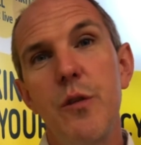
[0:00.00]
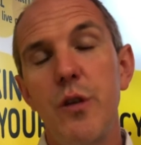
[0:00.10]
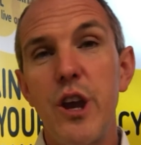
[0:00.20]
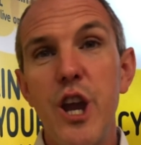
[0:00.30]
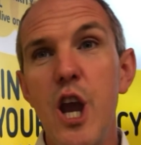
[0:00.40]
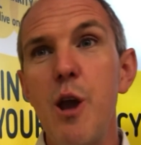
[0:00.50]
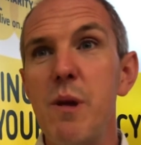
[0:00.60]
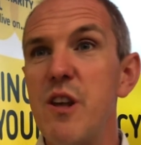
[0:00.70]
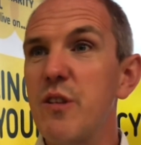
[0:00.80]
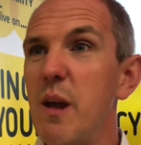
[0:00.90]
So
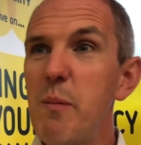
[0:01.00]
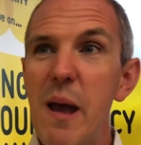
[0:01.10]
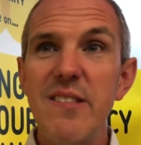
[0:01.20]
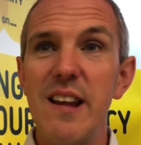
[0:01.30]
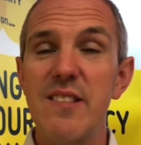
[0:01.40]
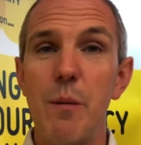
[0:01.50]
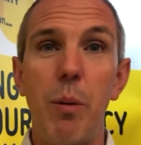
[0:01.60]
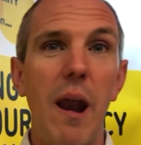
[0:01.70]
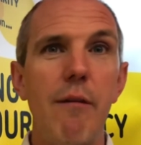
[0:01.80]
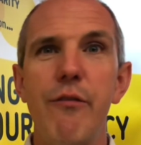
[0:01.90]
Human is basically a
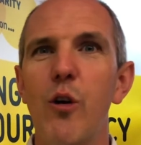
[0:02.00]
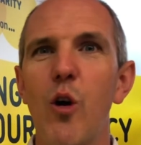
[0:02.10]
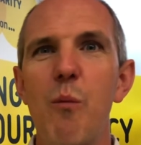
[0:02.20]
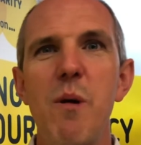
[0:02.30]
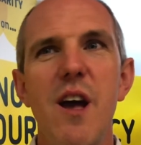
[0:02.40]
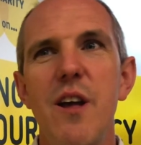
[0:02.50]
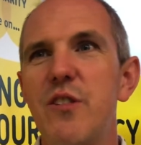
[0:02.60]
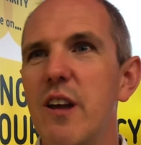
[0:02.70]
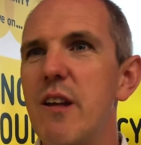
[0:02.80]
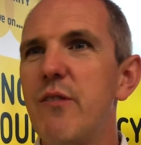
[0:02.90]
platform
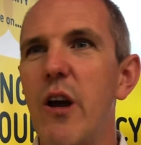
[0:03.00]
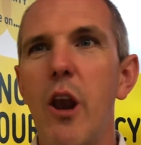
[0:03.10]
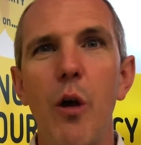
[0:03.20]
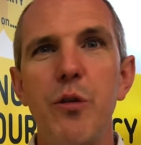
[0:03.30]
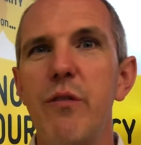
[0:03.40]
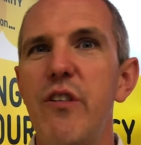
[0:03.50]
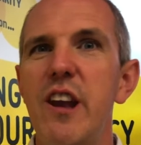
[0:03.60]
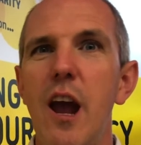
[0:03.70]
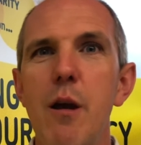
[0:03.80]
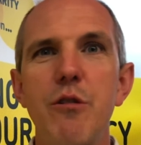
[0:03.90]
to lots of
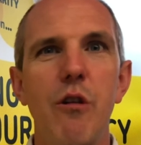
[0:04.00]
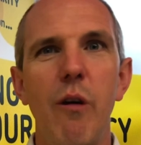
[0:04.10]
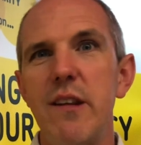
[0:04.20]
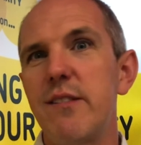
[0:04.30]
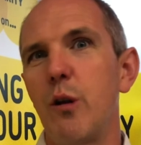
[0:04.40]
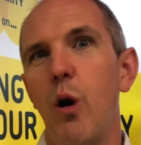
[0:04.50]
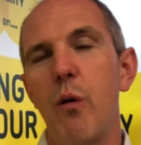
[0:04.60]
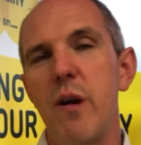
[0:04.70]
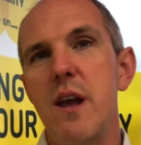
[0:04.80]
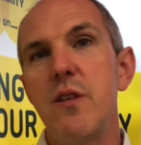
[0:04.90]
videos, great
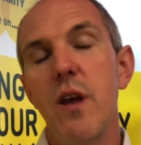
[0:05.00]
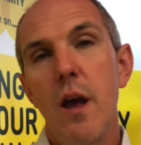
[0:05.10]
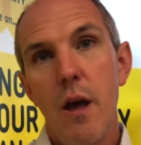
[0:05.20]
stories,